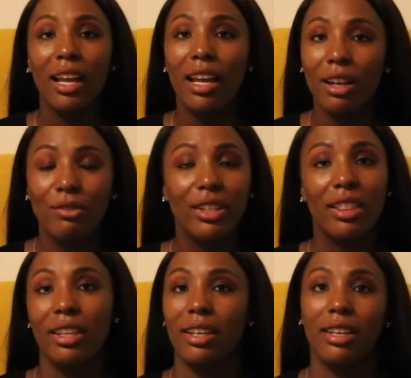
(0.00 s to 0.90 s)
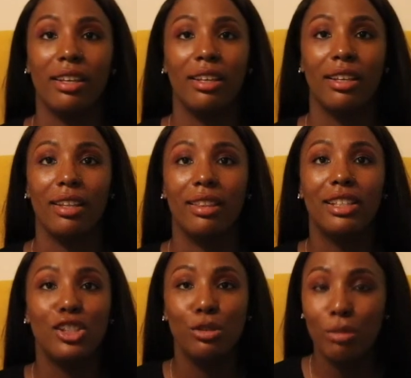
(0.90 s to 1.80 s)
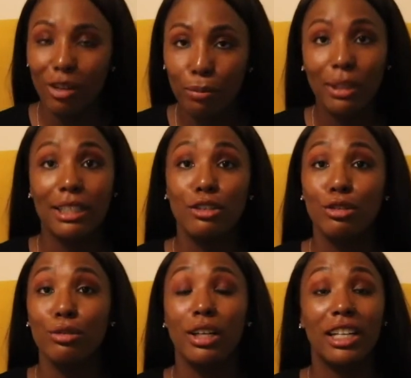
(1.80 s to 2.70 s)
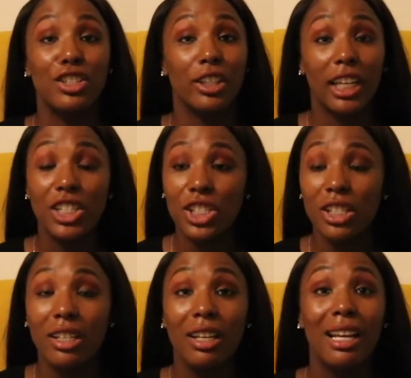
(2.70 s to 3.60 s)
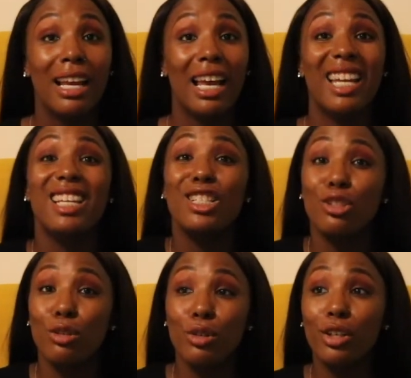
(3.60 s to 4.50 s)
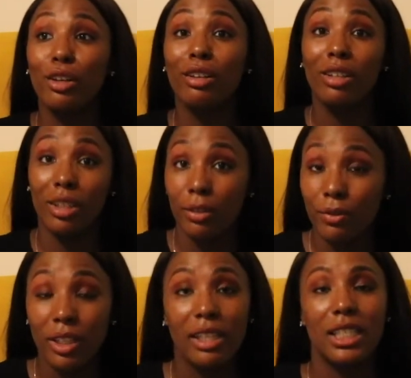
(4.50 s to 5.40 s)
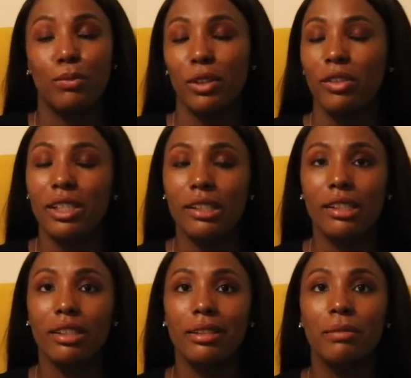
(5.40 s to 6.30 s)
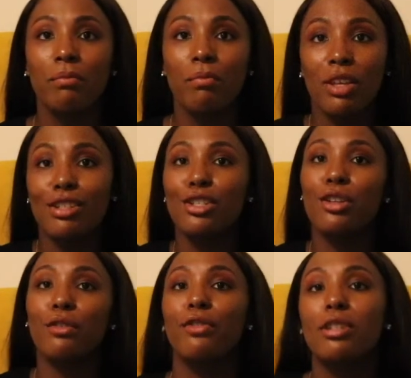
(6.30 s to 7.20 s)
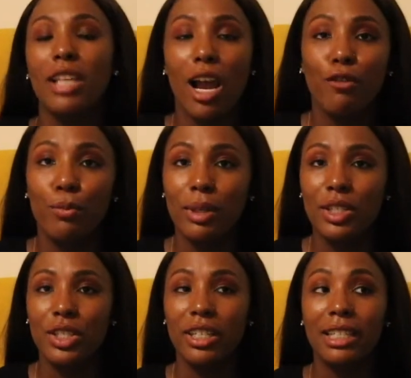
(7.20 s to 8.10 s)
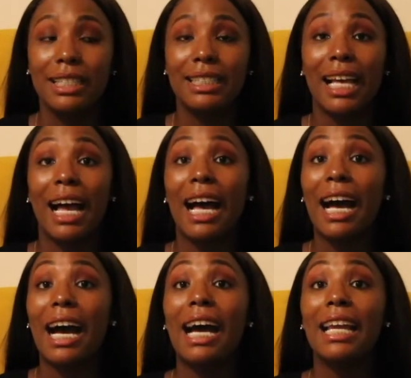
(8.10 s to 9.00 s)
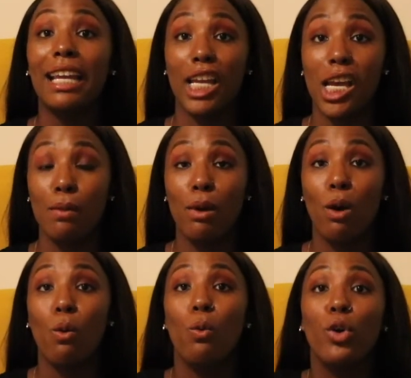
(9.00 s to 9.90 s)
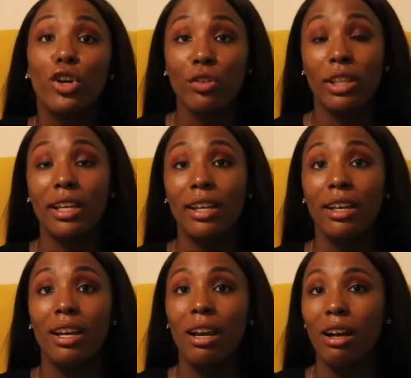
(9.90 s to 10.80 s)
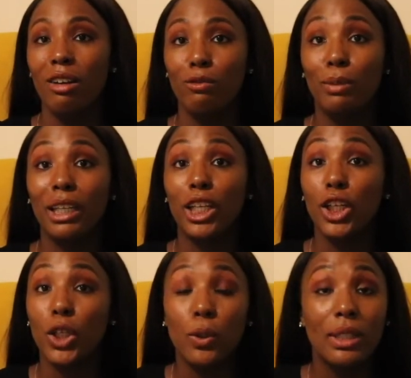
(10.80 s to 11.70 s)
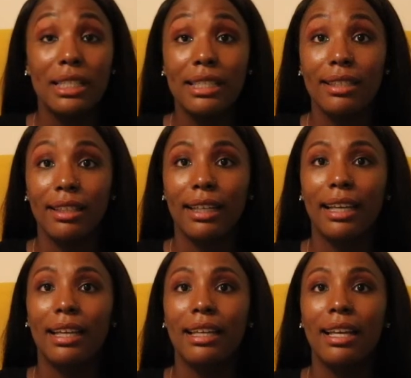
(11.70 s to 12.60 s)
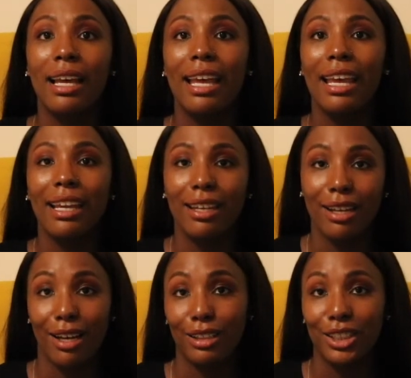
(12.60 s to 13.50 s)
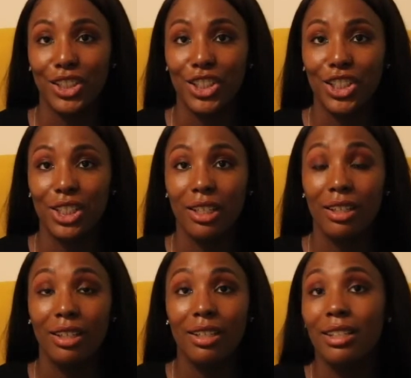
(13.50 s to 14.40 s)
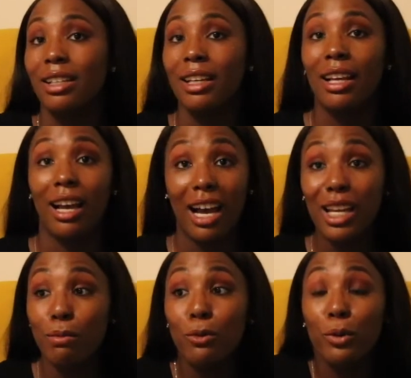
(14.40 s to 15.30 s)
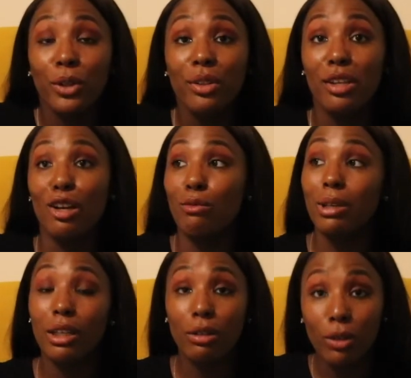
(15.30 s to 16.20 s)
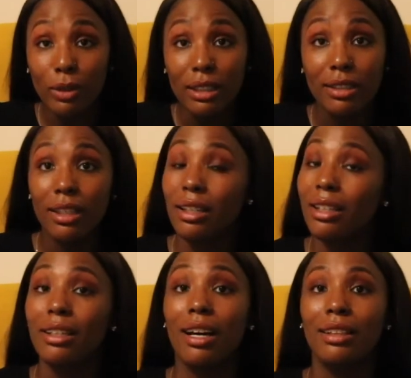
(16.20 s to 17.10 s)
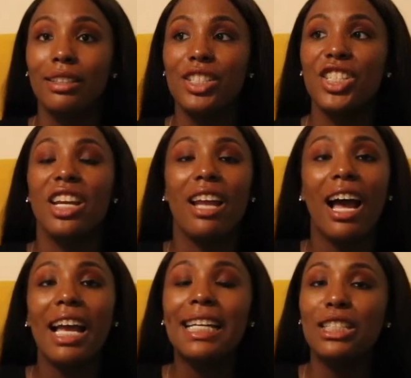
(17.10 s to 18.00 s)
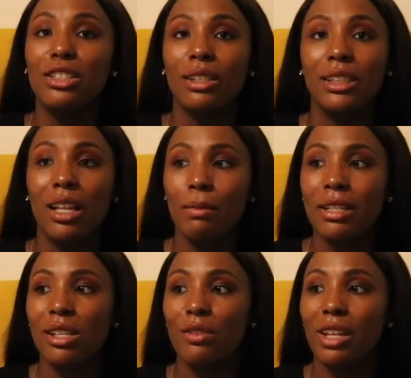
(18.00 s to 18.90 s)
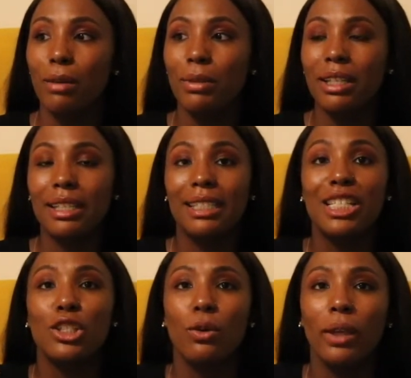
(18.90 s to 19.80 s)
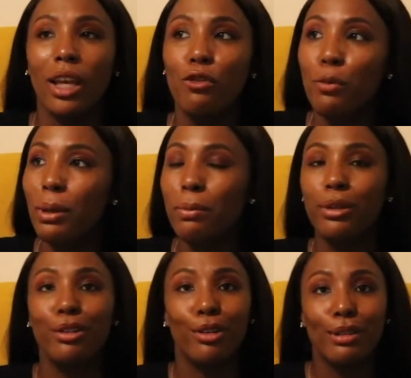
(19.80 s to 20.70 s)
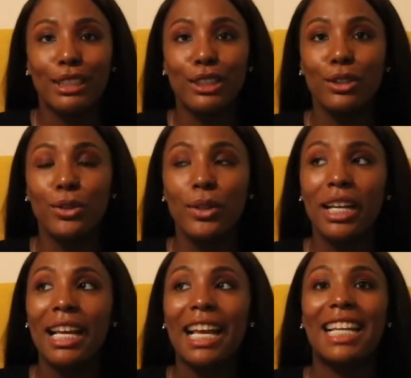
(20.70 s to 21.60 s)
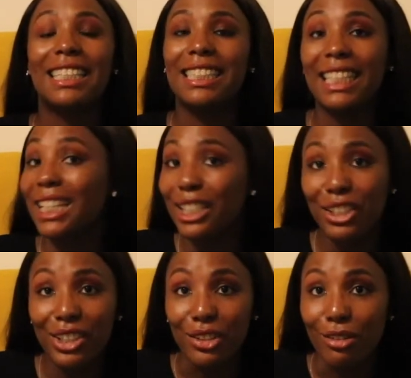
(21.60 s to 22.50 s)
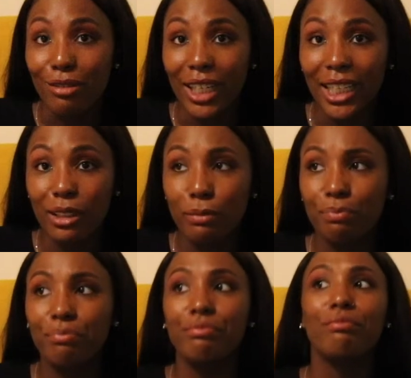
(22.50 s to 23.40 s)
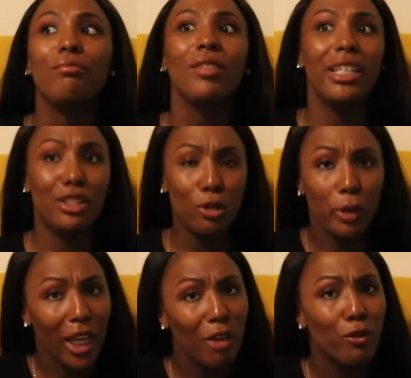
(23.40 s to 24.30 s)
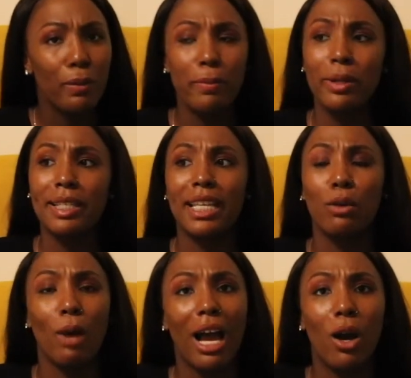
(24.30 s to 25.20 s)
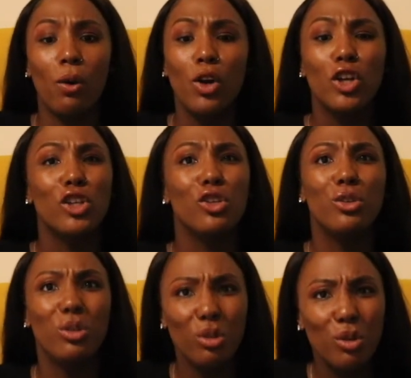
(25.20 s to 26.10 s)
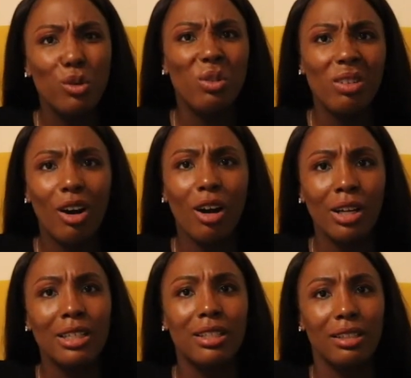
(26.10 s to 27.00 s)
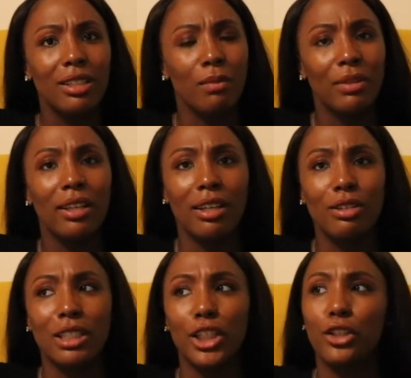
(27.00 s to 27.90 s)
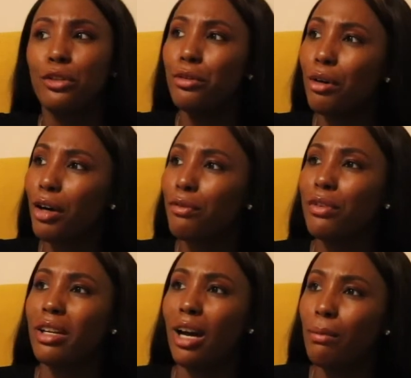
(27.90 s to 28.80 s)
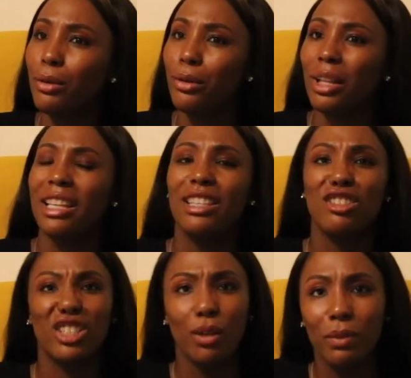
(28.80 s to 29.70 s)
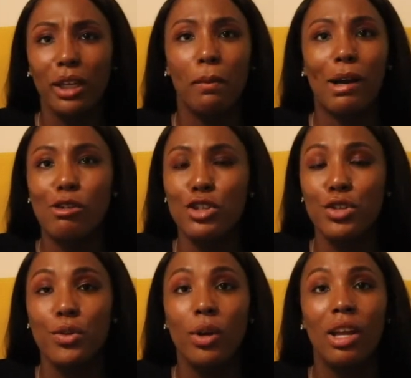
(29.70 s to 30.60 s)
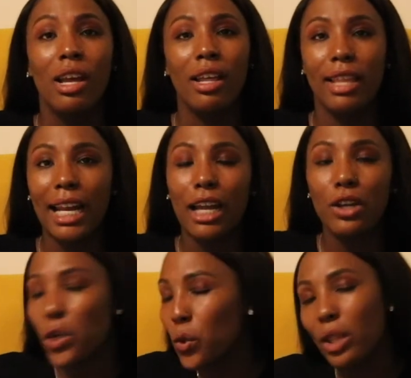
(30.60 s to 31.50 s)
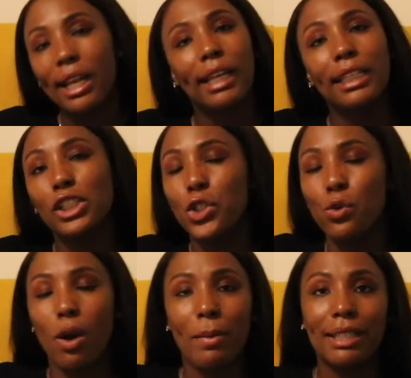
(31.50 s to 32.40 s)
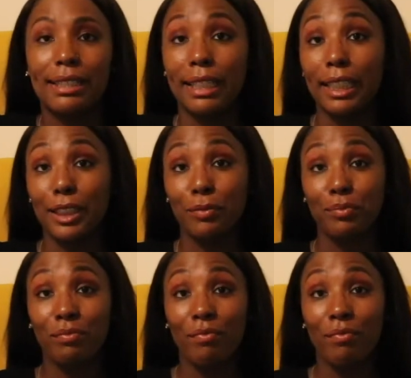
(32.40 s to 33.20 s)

everything that you have put into your education and into your lived experiences. So the first affirmation is, I am worthy of being noticed and acknowledged. I am worthy of being noticed and acknowledged. And I had to start telling myself that, because it's okay for people to notice you and see the good in you, right? It's okay for people to say, wow, you are something else. Like, you are phenomenal. Like, there's something about you that I know that I need you on my team.